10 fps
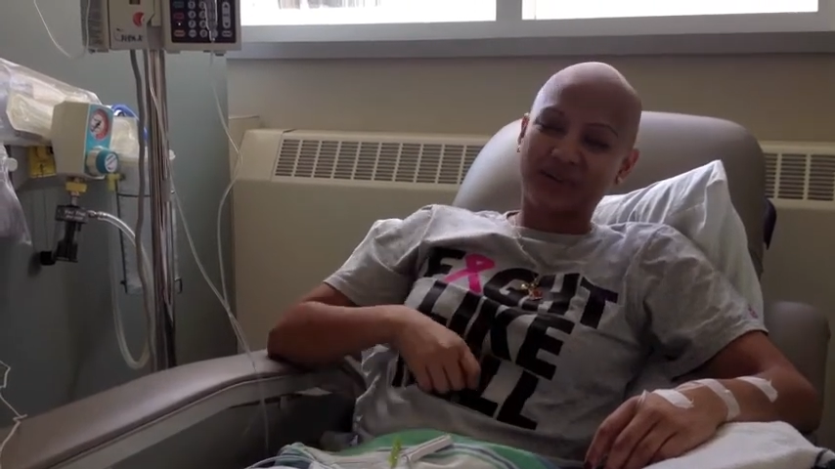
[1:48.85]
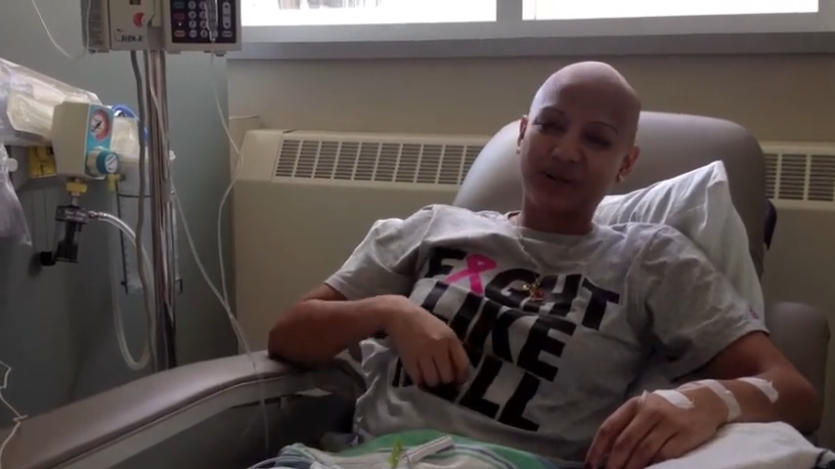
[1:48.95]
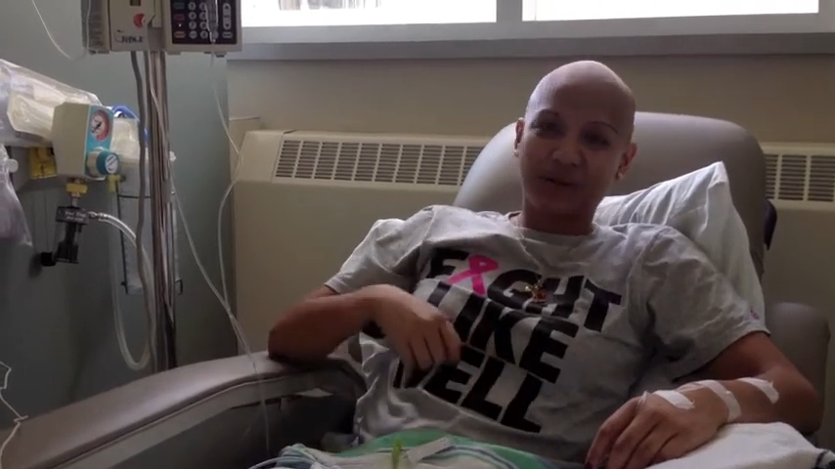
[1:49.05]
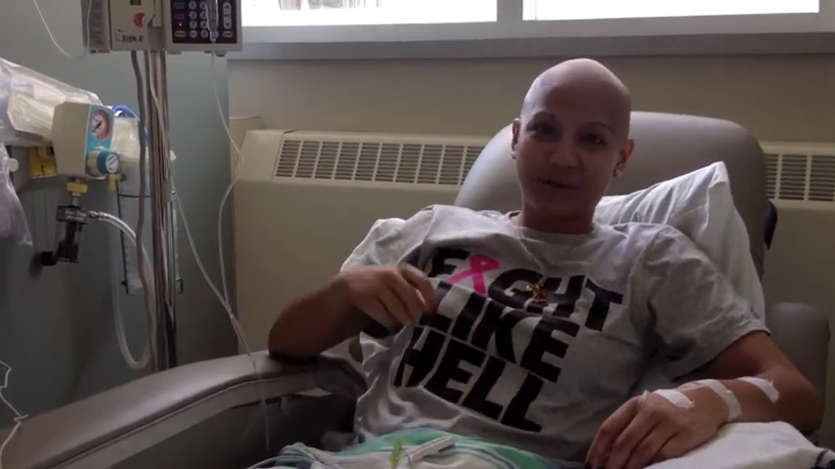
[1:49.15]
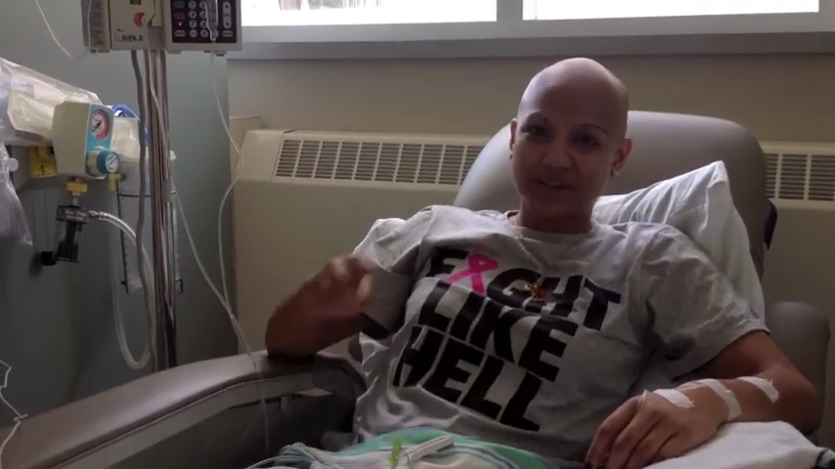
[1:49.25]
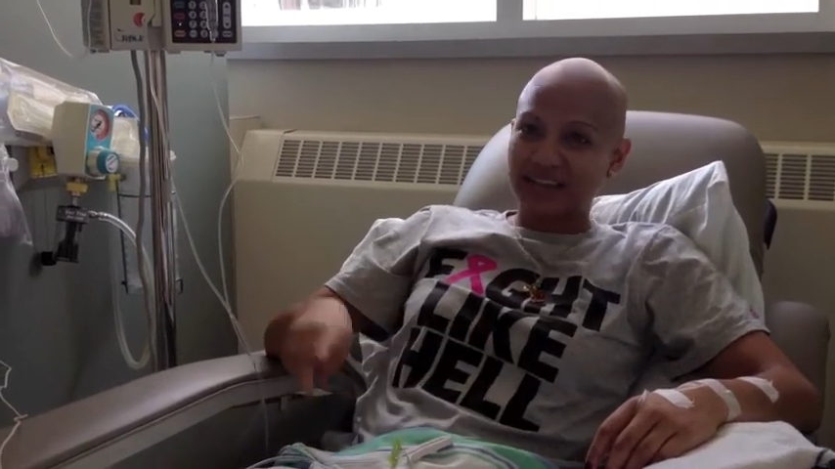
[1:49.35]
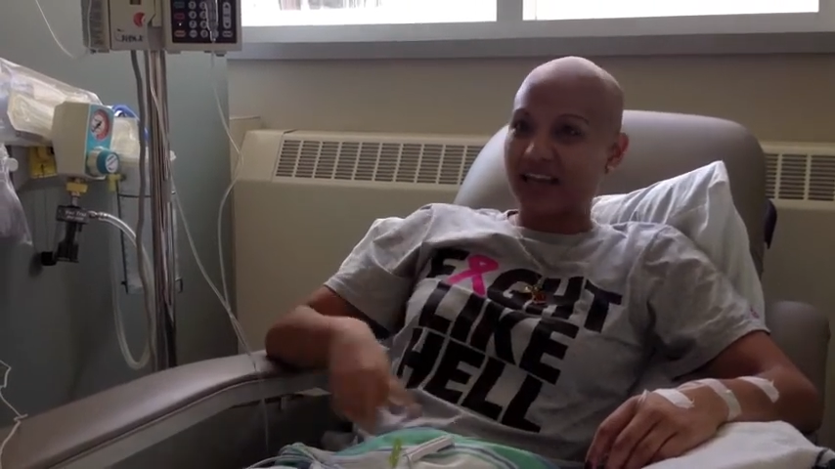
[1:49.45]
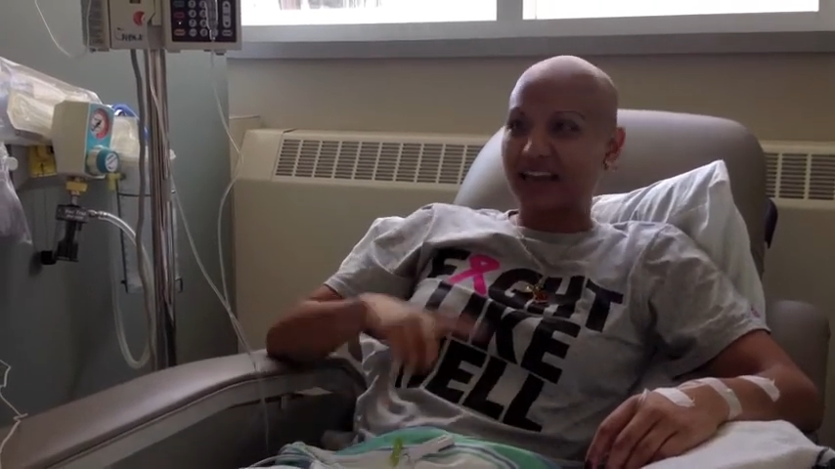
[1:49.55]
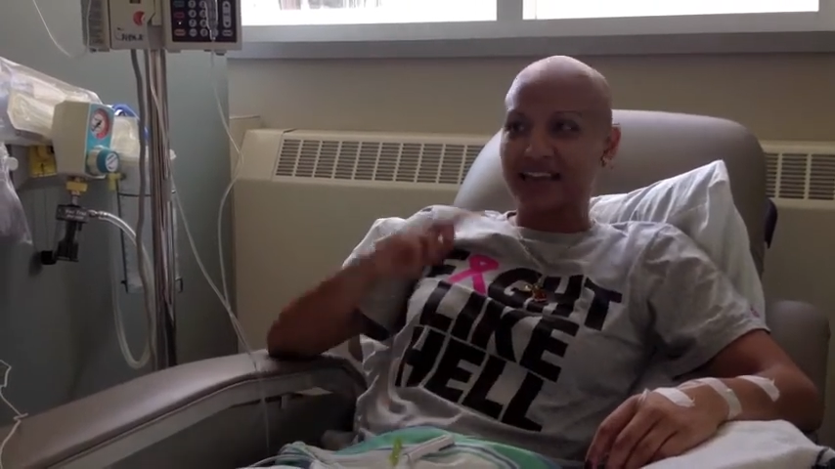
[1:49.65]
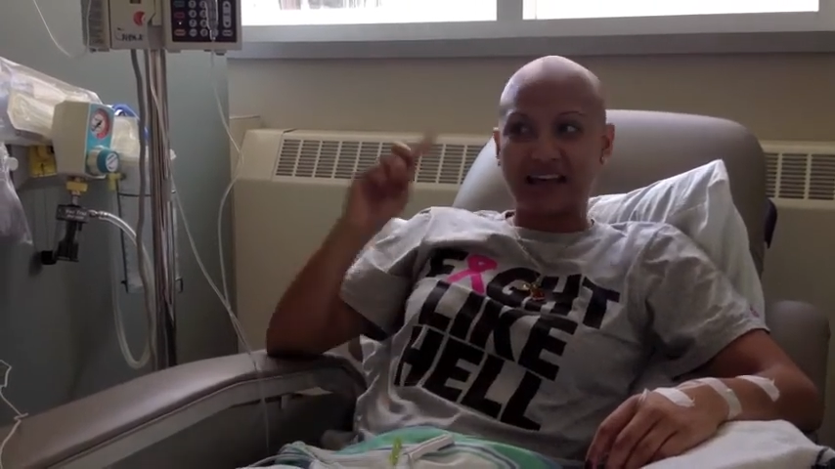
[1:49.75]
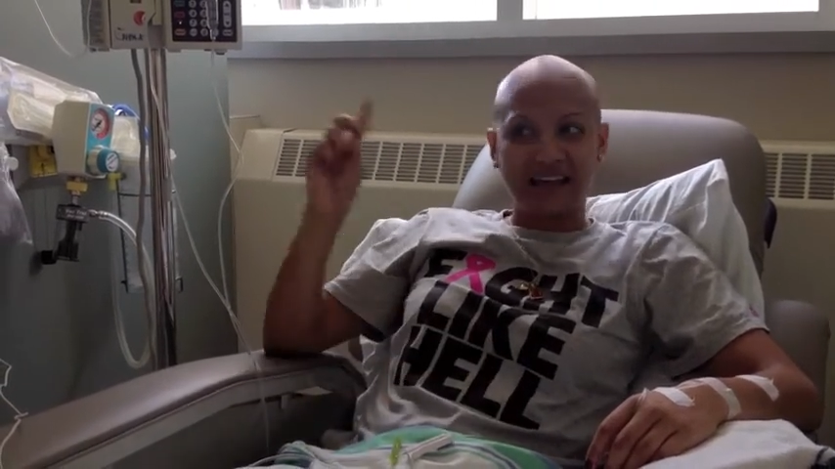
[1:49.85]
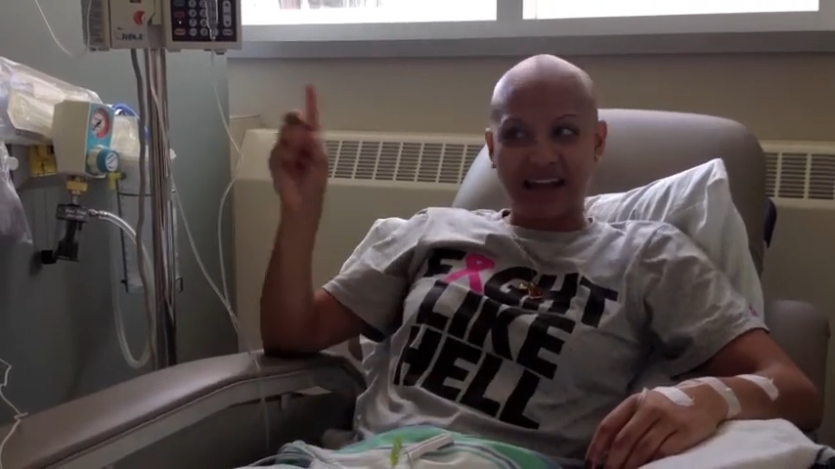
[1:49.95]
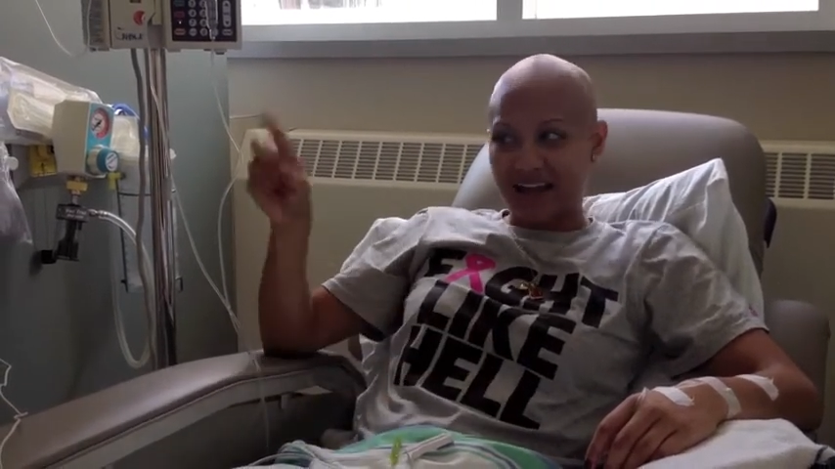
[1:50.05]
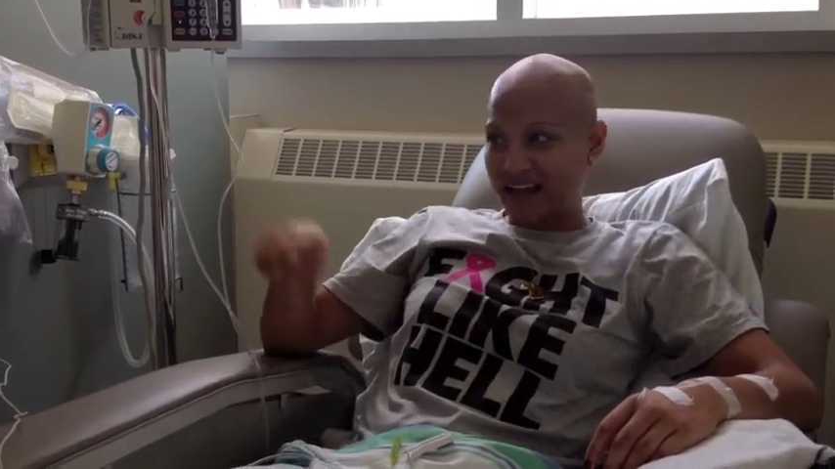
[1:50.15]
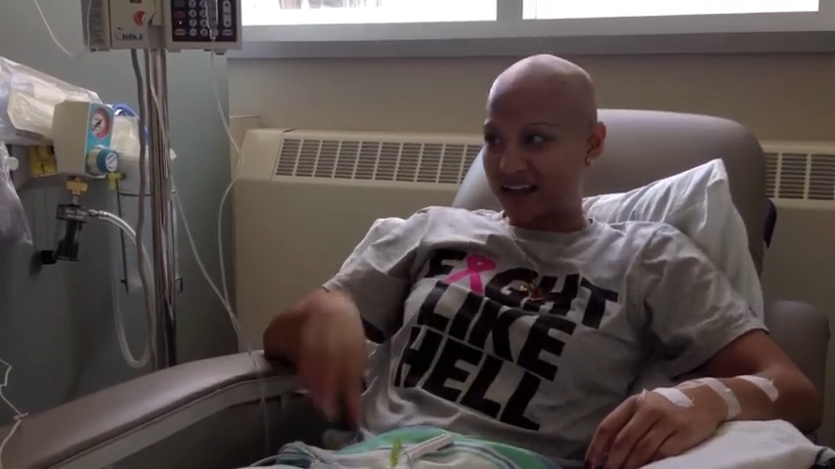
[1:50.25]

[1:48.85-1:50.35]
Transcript: Wallo said that uh,